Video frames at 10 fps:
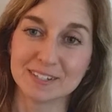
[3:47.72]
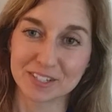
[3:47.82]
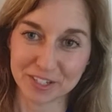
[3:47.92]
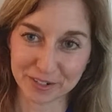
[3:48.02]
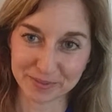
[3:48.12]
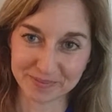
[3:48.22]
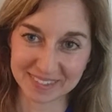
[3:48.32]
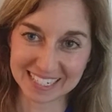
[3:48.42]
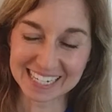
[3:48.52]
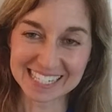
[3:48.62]
So
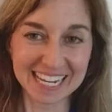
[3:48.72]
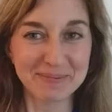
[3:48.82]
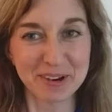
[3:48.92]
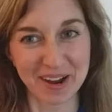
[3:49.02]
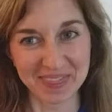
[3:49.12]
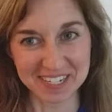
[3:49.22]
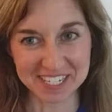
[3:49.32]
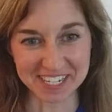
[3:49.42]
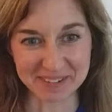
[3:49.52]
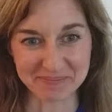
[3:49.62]
the next time you're at the
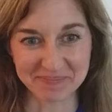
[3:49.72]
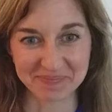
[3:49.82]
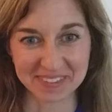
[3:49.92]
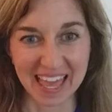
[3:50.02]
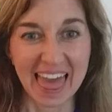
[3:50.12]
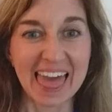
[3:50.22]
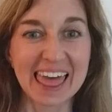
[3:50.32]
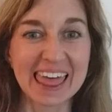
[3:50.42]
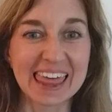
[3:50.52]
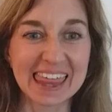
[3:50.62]
gym,
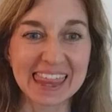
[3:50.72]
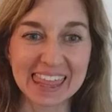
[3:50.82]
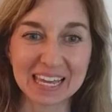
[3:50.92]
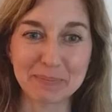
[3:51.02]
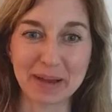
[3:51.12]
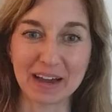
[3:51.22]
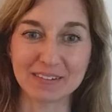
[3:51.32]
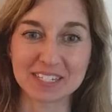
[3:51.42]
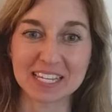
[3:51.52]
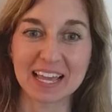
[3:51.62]
think
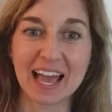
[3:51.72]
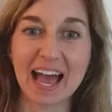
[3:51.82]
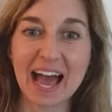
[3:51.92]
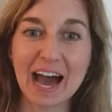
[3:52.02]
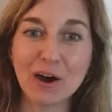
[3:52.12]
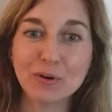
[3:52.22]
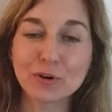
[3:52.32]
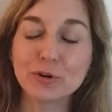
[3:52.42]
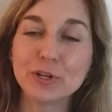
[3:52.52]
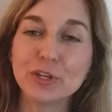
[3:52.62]
about how
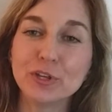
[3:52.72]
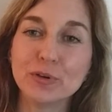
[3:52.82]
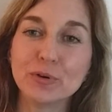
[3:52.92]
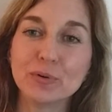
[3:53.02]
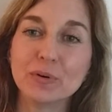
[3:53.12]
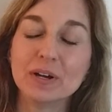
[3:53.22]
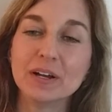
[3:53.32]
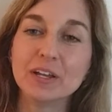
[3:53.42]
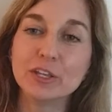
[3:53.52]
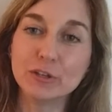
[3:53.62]
could you
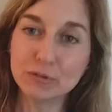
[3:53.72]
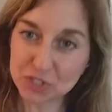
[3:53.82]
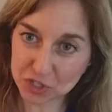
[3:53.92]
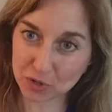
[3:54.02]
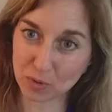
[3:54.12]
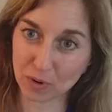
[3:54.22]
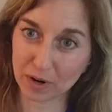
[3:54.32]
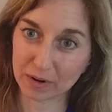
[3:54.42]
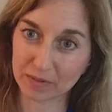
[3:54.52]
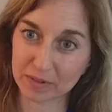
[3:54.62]
use your
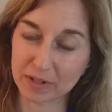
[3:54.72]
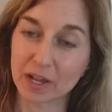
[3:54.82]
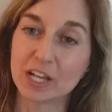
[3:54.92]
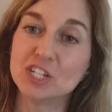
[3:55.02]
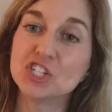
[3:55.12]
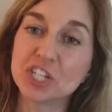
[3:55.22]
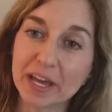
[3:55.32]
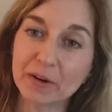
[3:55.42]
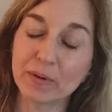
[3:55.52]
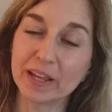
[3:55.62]
core,
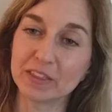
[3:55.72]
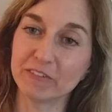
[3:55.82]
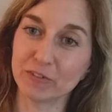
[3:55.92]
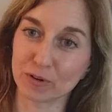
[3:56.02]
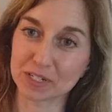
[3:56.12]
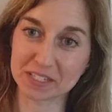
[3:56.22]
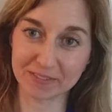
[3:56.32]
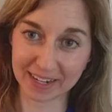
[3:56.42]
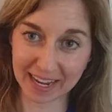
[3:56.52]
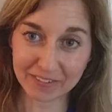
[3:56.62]
generate the force
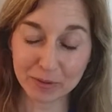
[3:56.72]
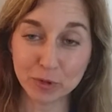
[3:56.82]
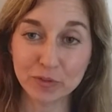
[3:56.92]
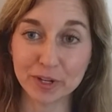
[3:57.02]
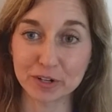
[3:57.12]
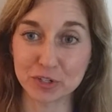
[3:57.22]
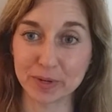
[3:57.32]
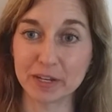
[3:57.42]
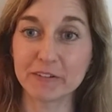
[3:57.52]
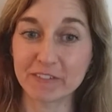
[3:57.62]
of whatever movement you're
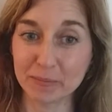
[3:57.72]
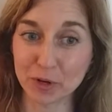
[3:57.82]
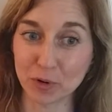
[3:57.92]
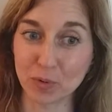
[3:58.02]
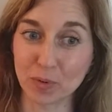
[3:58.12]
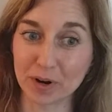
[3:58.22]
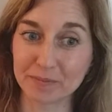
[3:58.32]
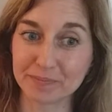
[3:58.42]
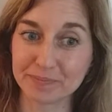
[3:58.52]
doing from your core,